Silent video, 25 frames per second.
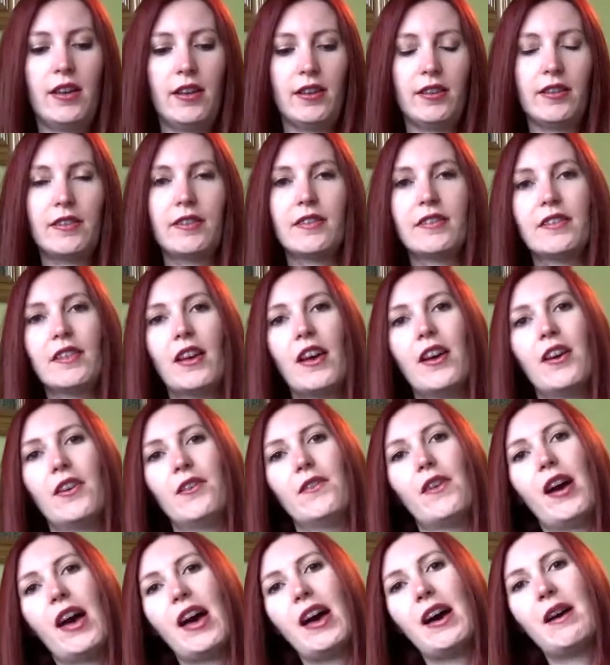
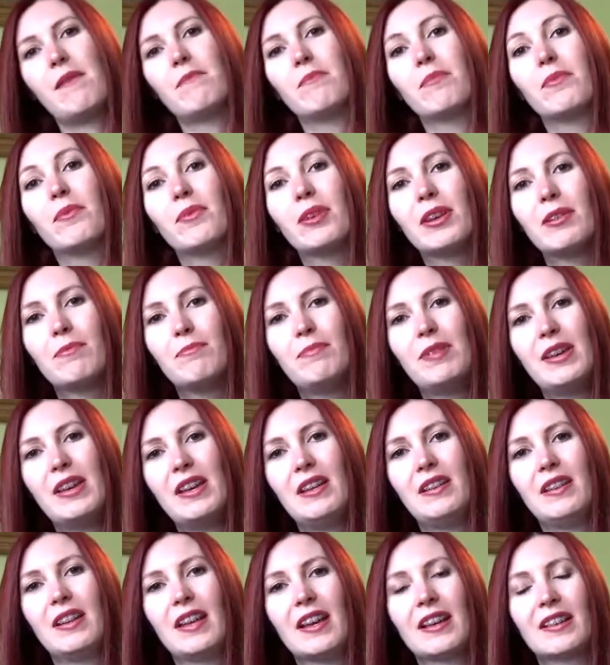So we've
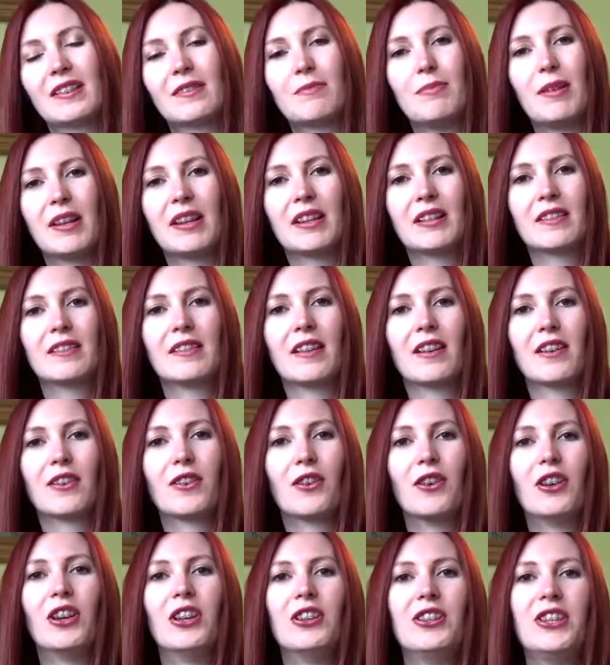been explaining
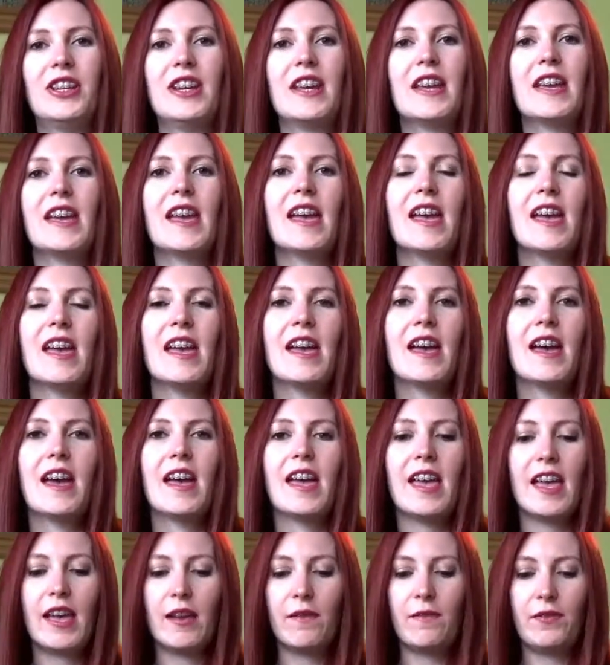psychology.
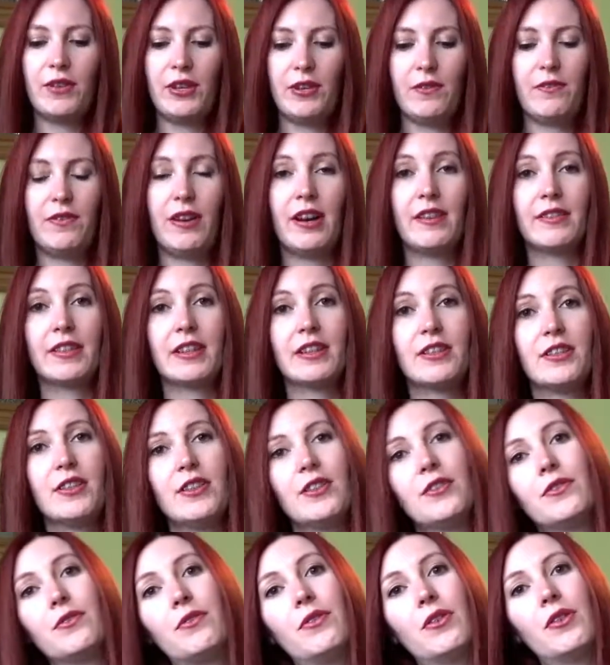If you found this
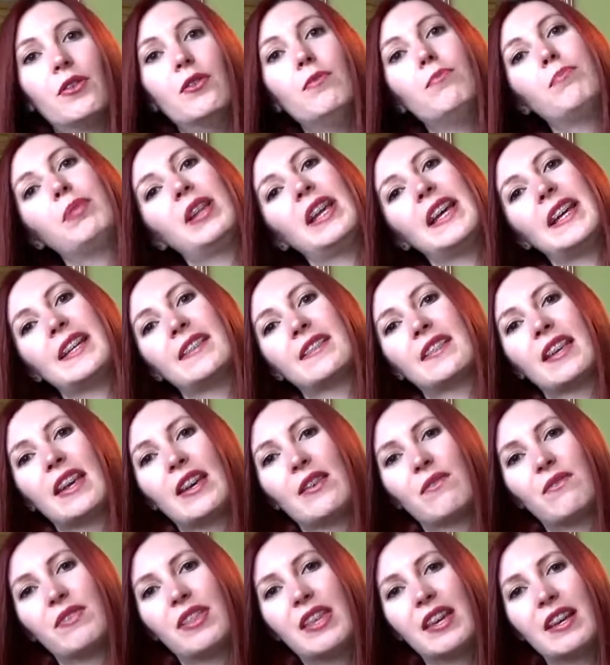useful, please
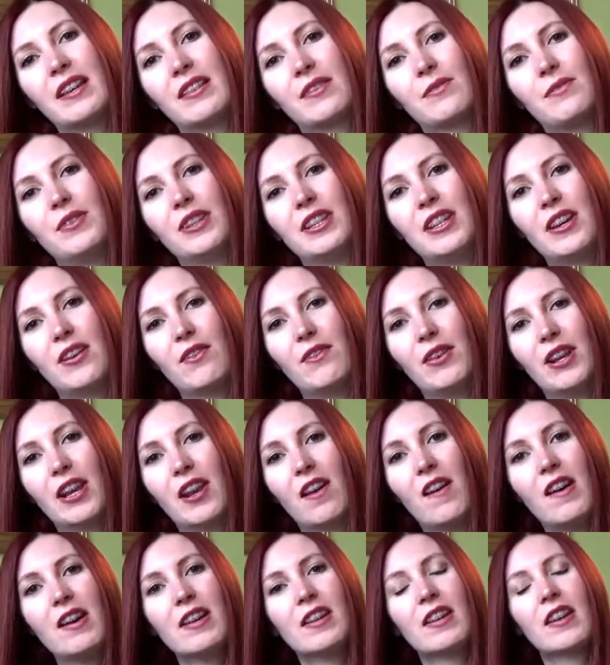give this video a
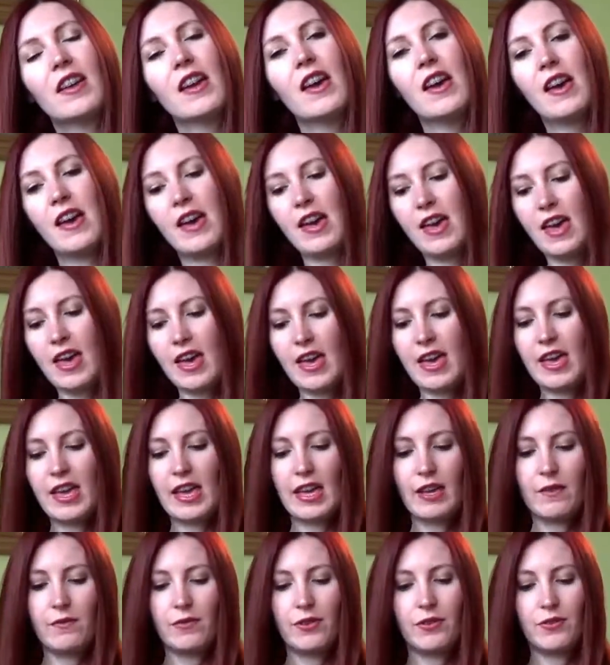like.
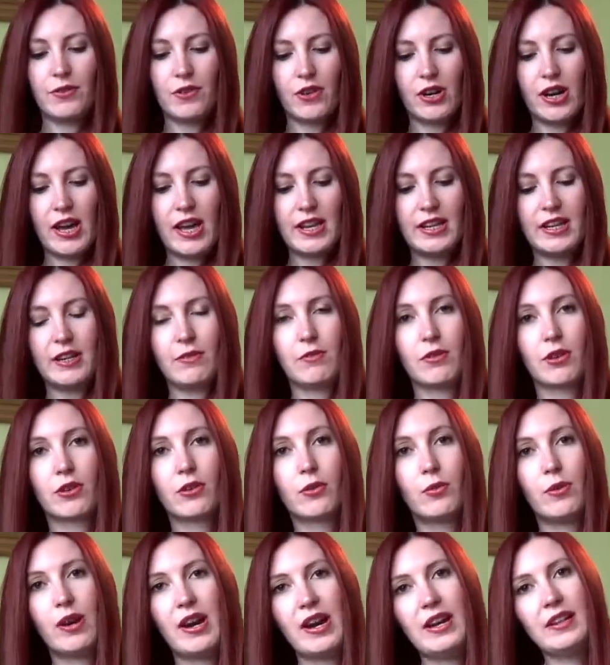If you've got any
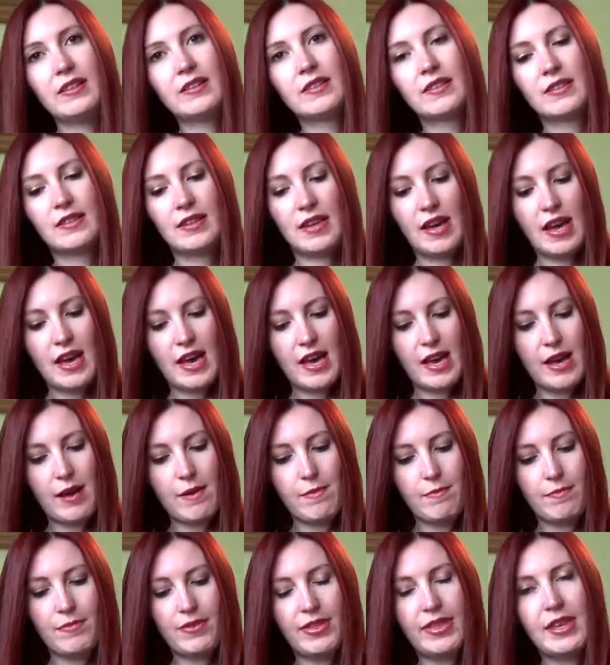requests,
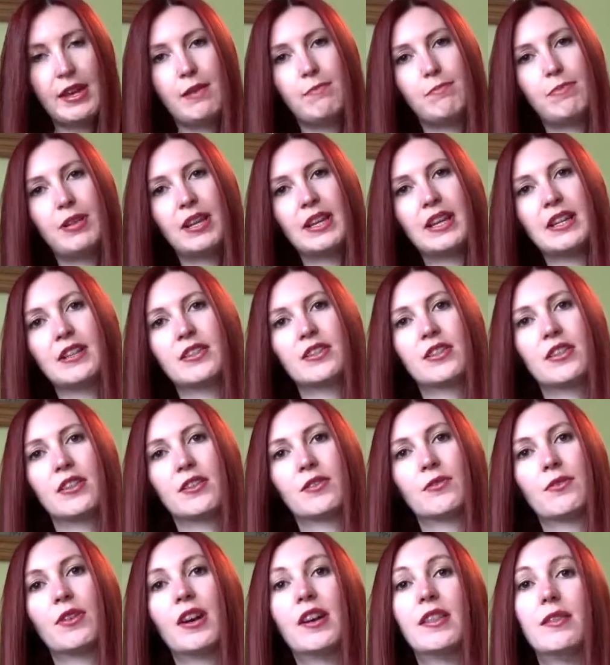then please
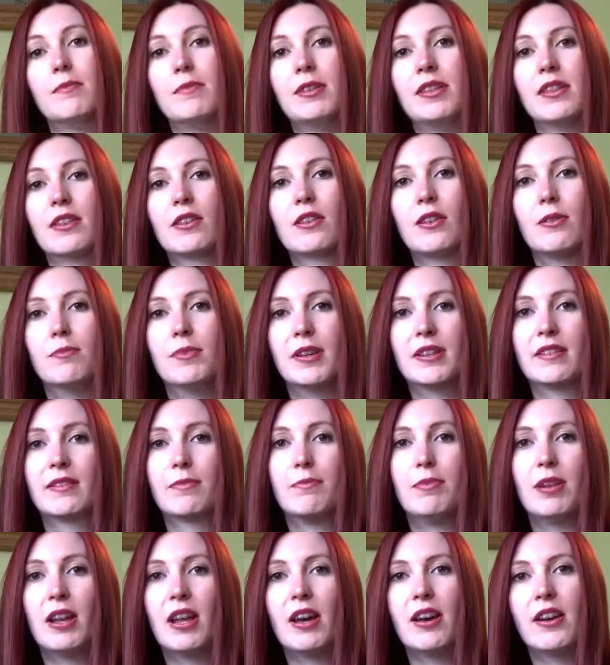just write them in the comments
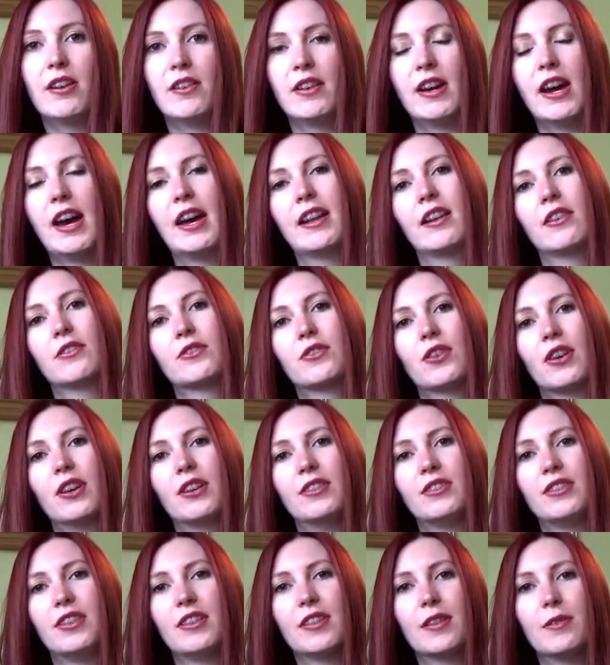below, and I'll try
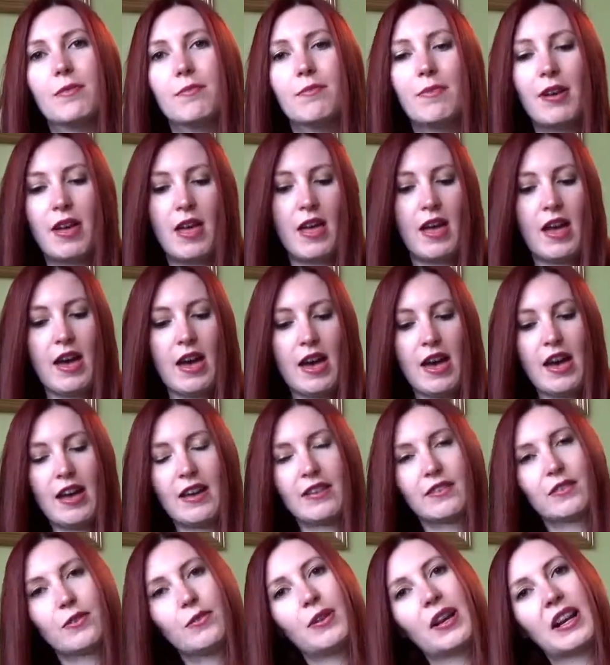and do them
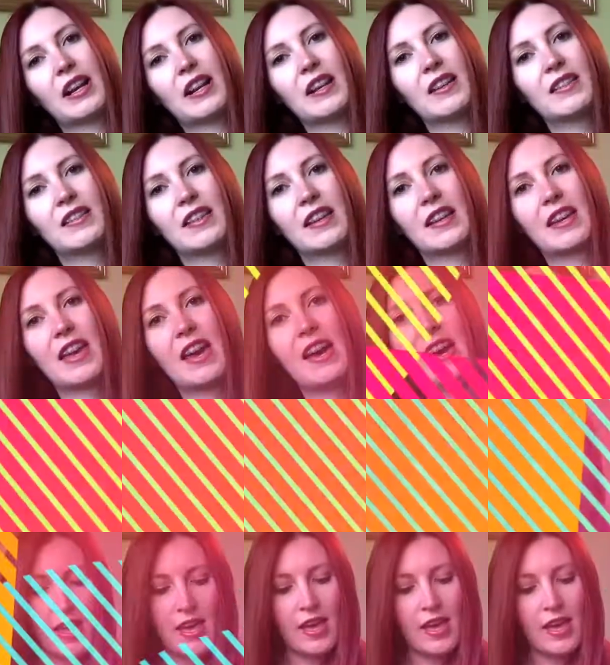as quickly as I can.